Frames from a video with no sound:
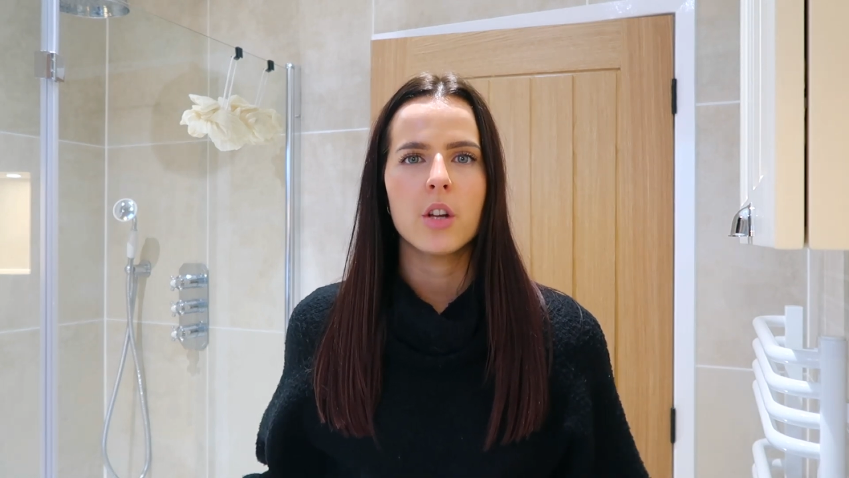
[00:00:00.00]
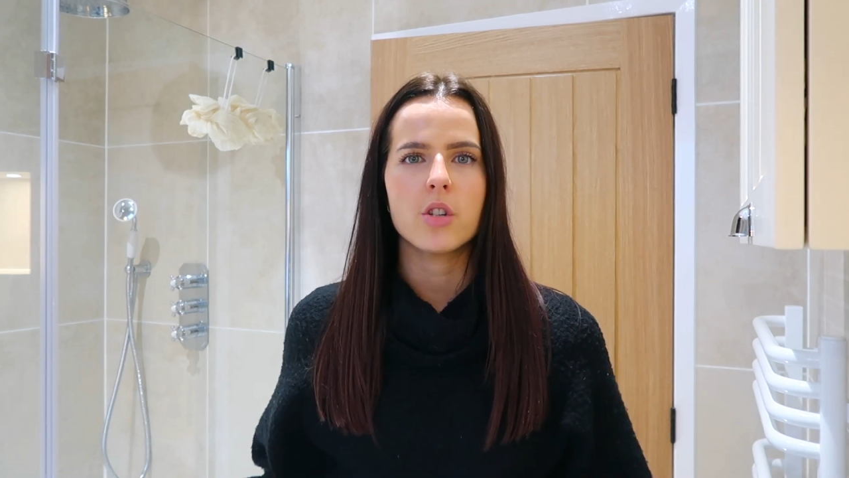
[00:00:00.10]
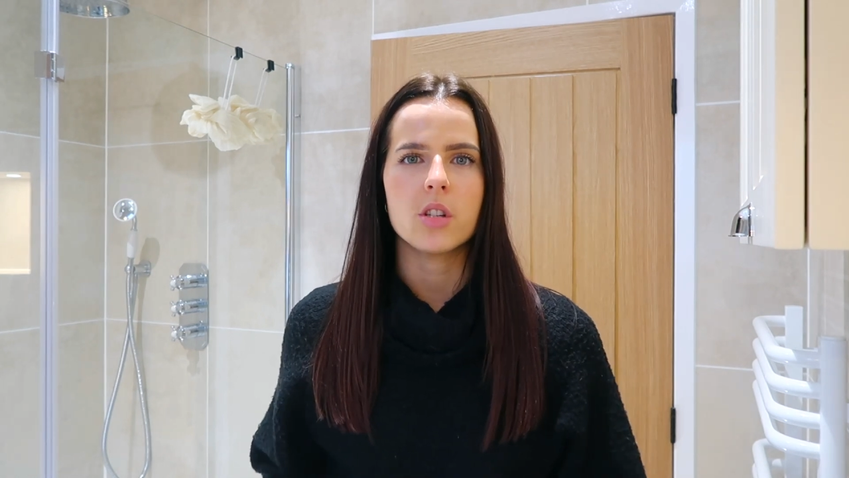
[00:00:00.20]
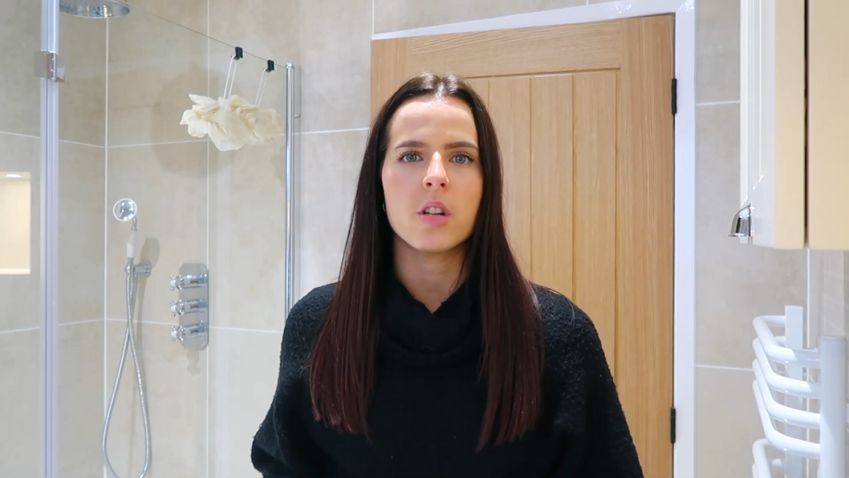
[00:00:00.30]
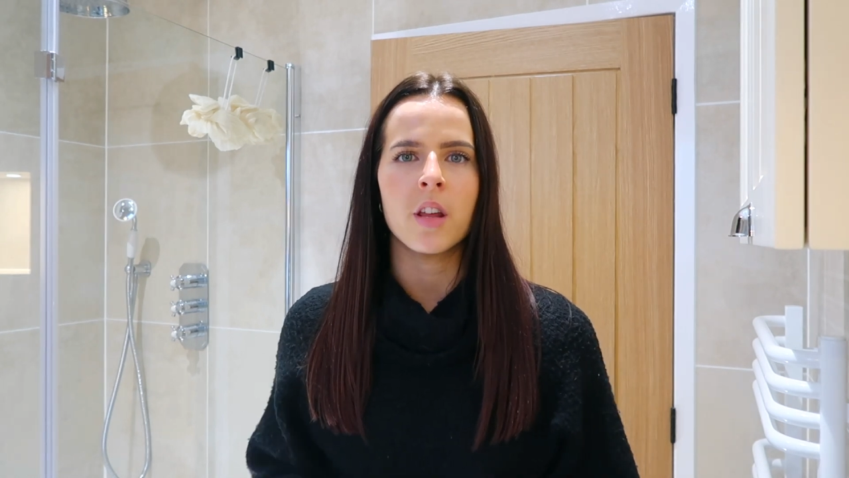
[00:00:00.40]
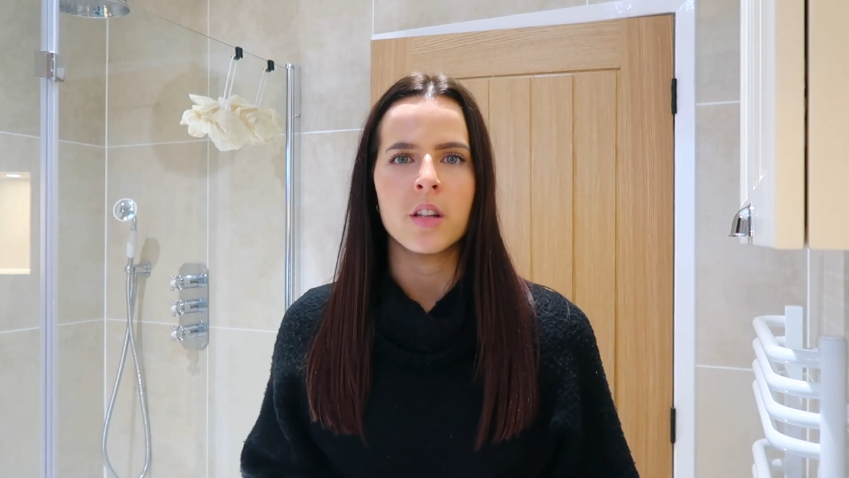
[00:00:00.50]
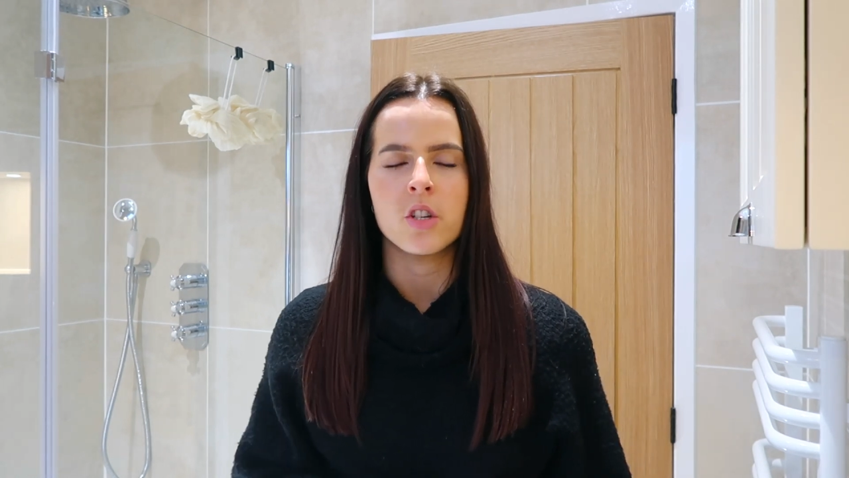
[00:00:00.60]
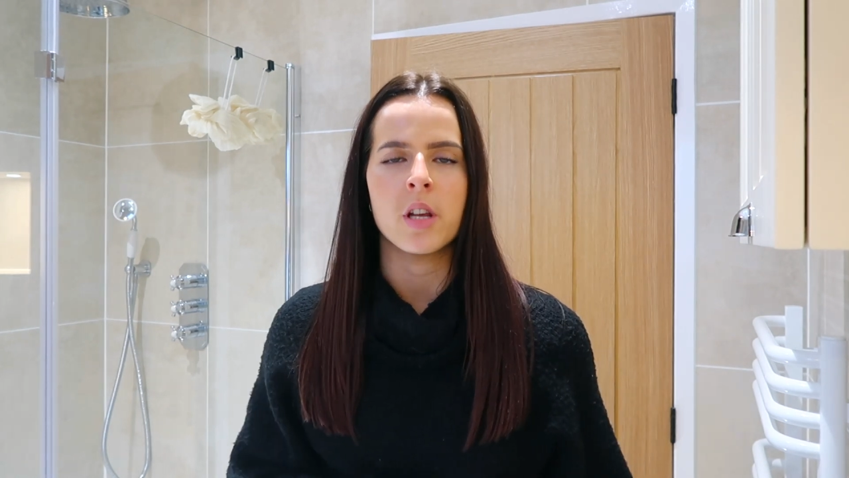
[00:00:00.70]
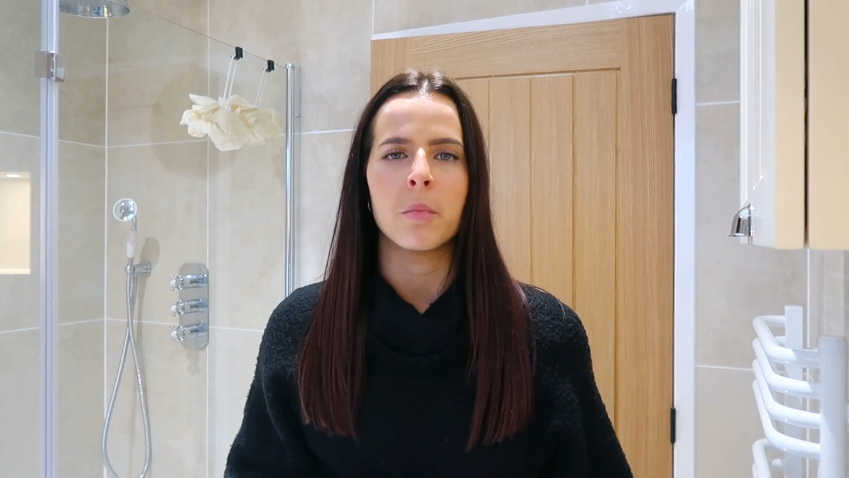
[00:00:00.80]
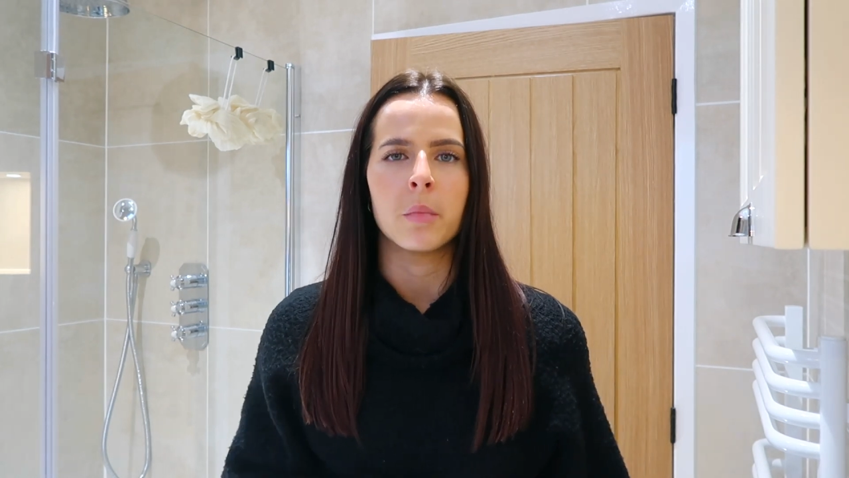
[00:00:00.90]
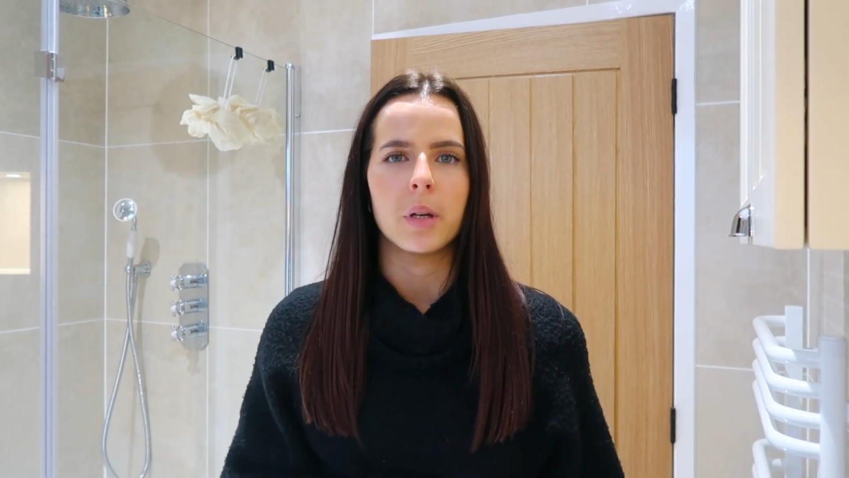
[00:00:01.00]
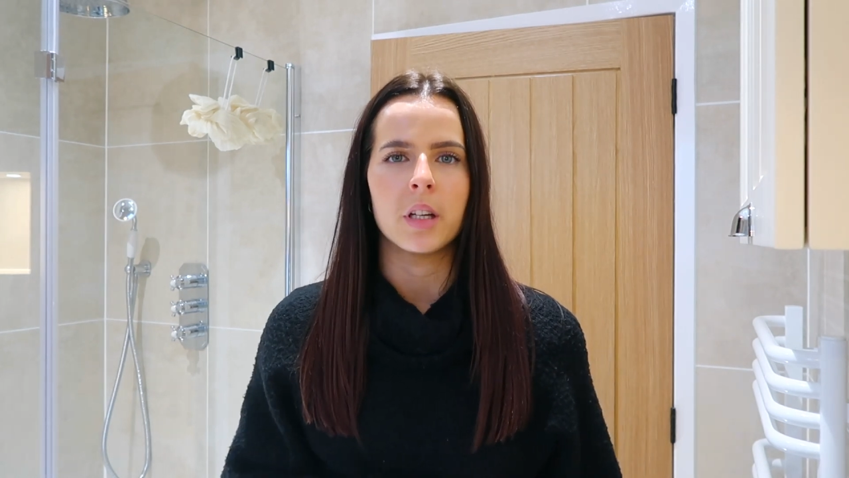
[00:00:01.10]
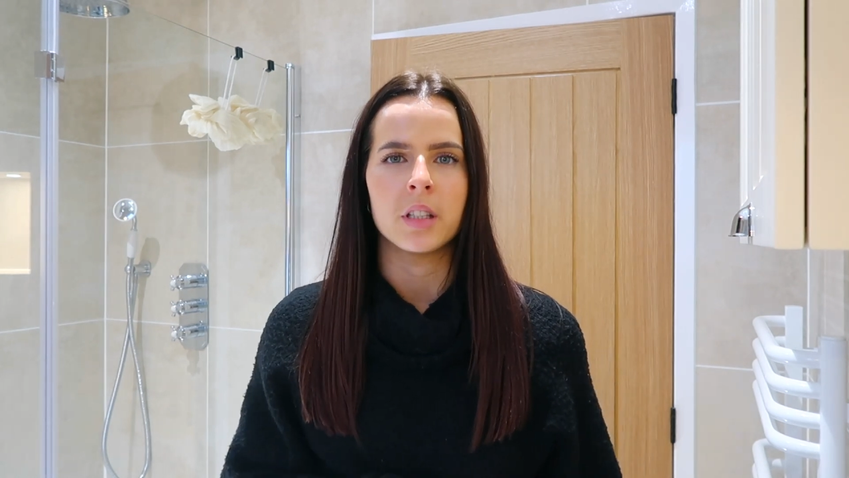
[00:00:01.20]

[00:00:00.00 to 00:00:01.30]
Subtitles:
just like the gym